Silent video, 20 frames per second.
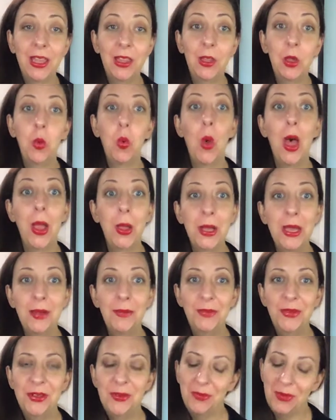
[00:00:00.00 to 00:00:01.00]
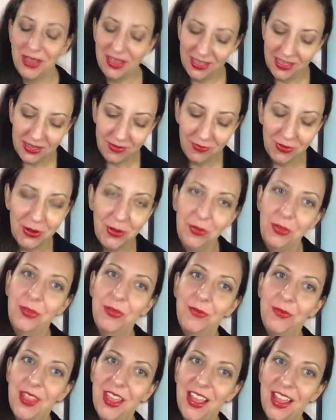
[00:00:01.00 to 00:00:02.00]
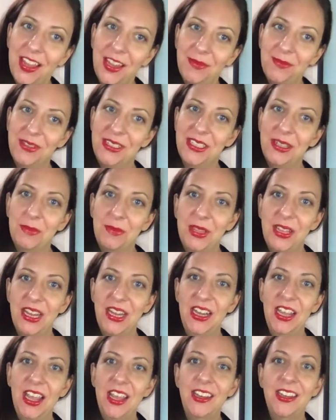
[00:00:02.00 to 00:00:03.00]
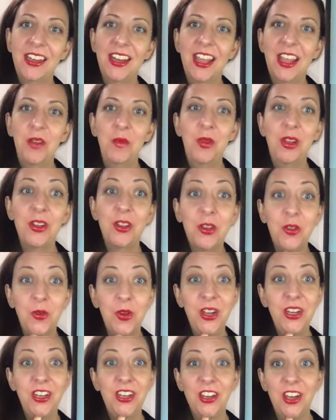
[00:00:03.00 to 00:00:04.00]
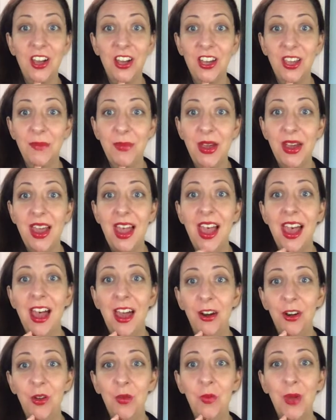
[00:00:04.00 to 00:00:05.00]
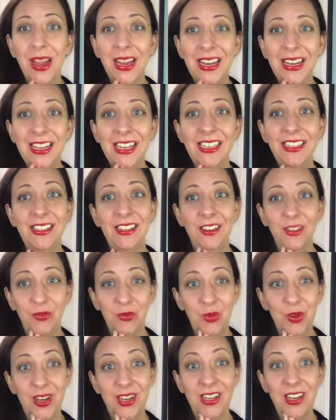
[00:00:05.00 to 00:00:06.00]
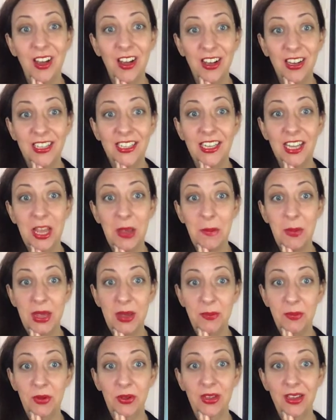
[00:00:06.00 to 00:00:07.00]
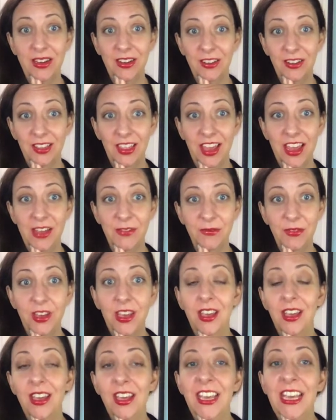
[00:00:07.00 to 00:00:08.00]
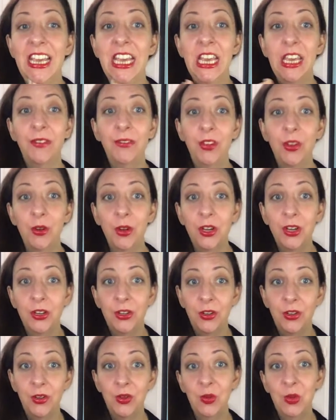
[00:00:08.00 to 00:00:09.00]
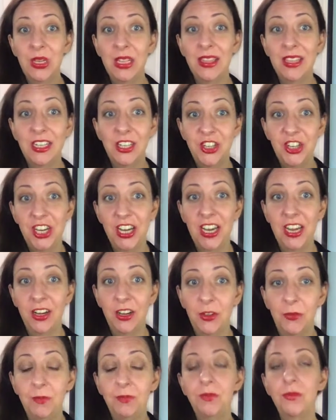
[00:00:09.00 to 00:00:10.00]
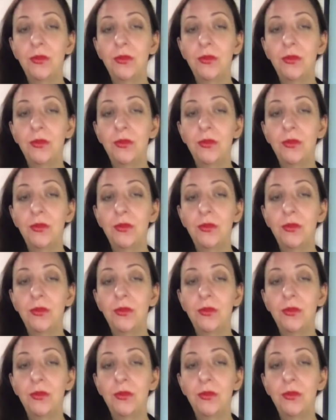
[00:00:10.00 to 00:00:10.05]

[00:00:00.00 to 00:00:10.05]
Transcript: Welcome to Relative Growth. I am Sablin, and today we are going to talk about how to recognize and avoid toxic people in your life. If you are new to this channel,